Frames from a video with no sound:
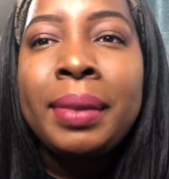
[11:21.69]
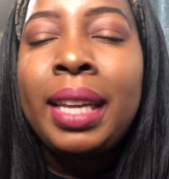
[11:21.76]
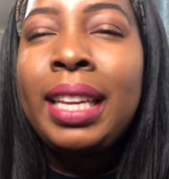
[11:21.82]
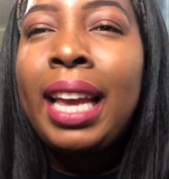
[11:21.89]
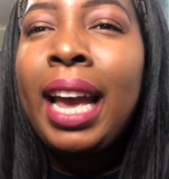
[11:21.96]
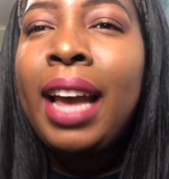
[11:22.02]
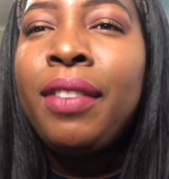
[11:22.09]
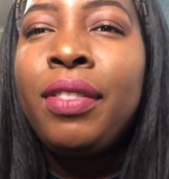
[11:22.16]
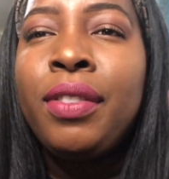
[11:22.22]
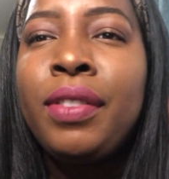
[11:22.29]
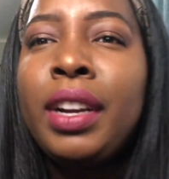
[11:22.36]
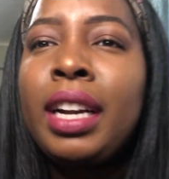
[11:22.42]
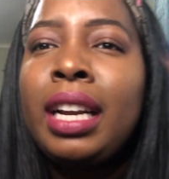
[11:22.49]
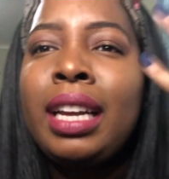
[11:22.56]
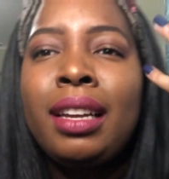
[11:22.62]
Yeah, I feel
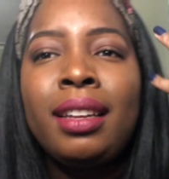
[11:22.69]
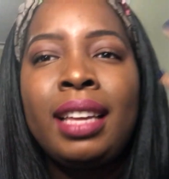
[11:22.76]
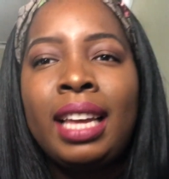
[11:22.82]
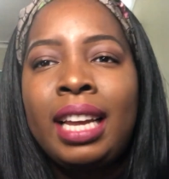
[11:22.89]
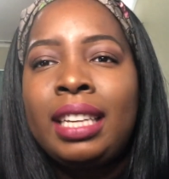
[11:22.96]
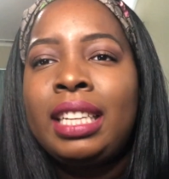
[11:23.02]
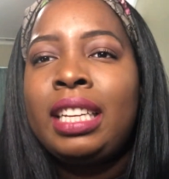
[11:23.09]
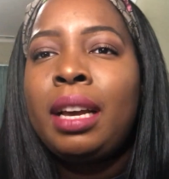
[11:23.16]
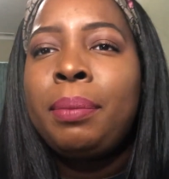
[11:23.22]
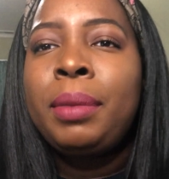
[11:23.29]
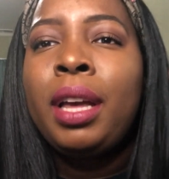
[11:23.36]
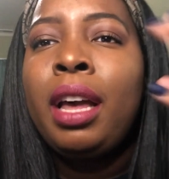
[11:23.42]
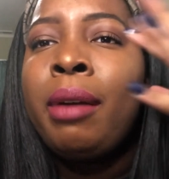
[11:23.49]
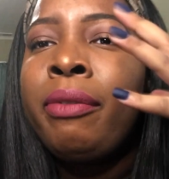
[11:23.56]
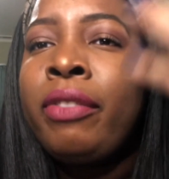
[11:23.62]
very Candy Yum
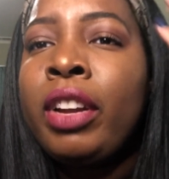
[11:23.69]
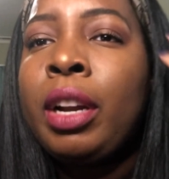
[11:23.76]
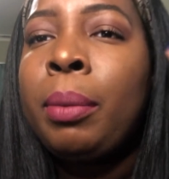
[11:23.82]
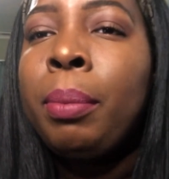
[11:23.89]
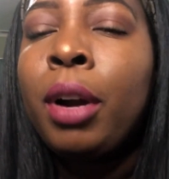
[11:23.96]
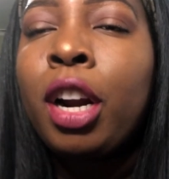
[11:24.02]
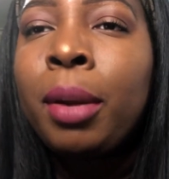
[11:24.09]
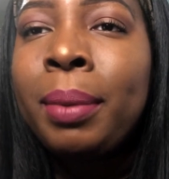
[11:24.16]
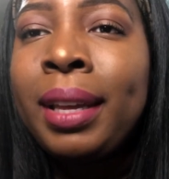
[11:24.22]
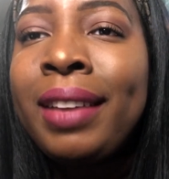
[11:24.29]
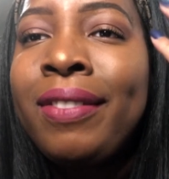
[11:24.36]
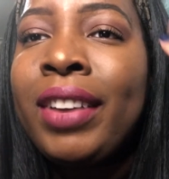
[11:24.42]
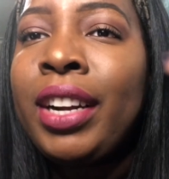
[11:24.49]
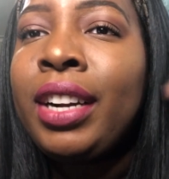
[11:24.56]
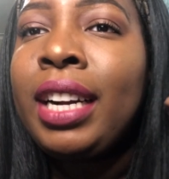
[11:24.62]
Yum, very Barbie,
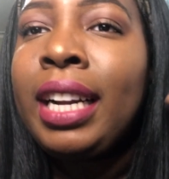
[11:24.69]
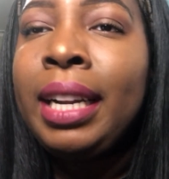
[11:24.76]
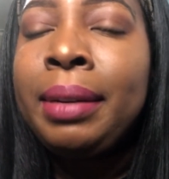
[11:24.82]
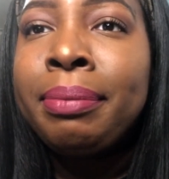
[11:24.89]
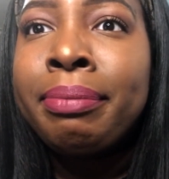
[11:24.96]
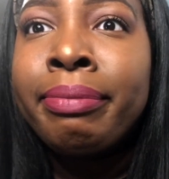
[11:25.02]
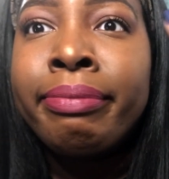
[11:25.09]
very